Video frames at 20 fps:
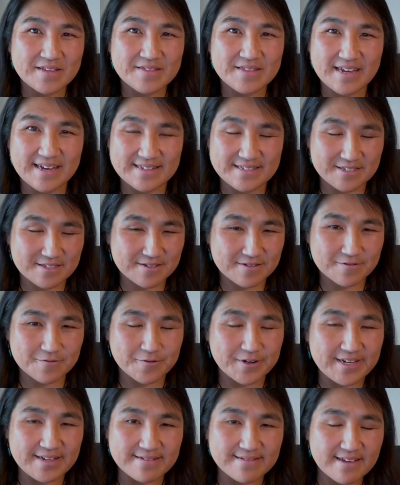That's
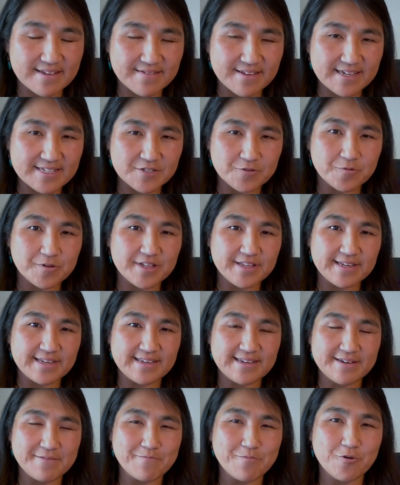great, and that's
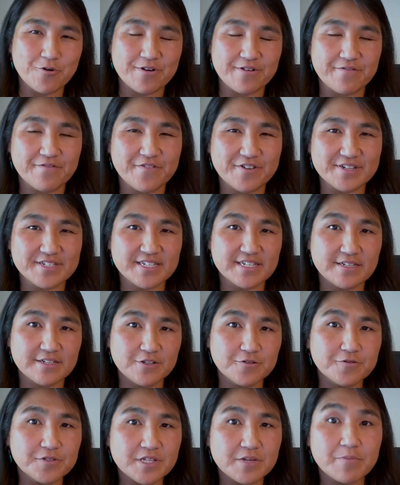really important for us to
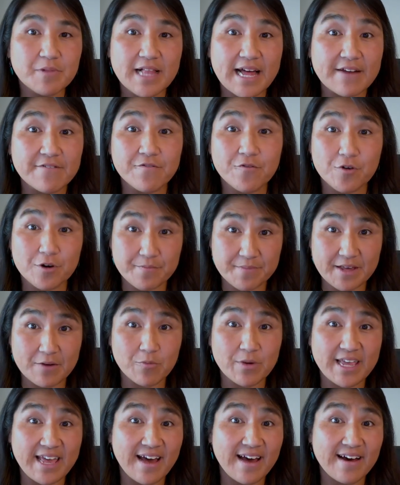use the platform
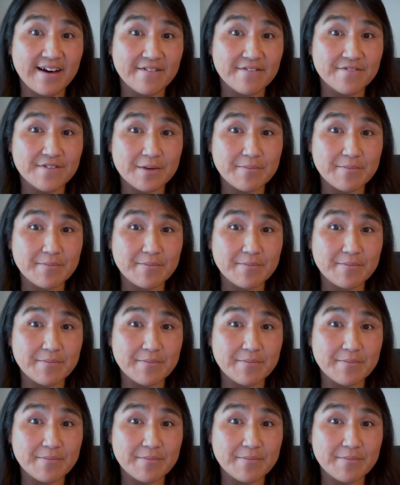that we have.